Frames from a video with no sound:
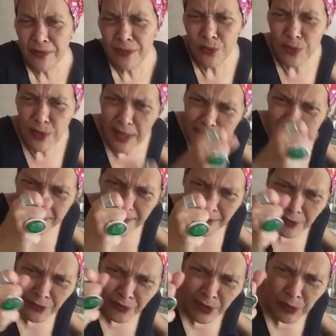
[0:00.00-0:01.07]
You know, you can
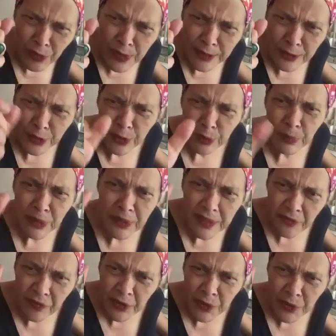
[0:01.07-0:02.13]
start very little, but
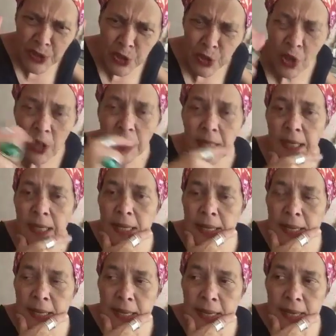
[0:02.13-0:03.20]
it's very strong.
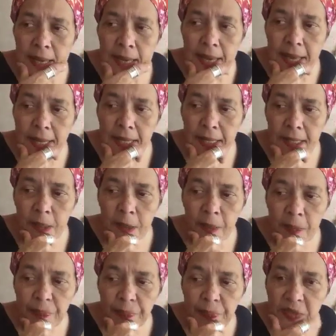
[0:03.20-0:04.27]
And
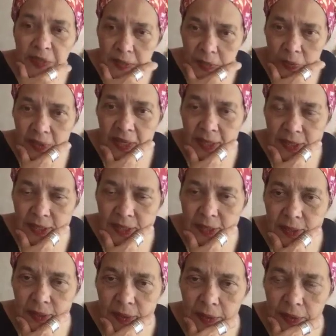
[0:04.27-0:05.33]
so that's
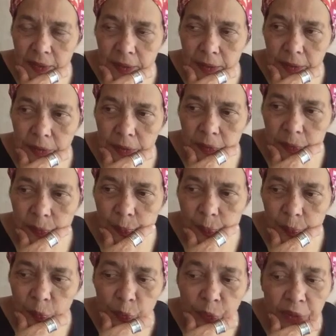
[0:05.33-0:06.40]

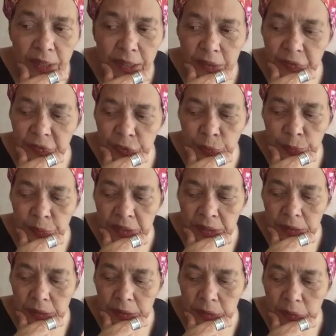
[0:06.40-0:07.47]
really for
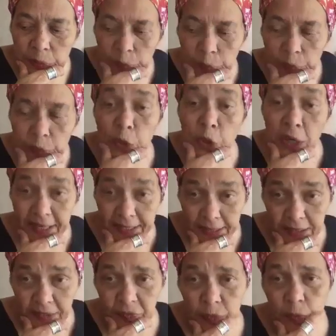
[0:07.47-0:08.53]
me the
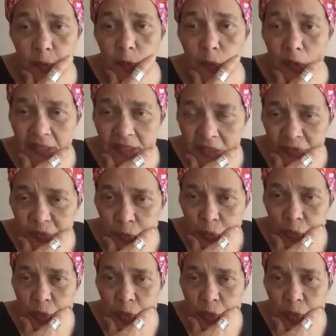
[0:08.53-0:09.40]
collective work.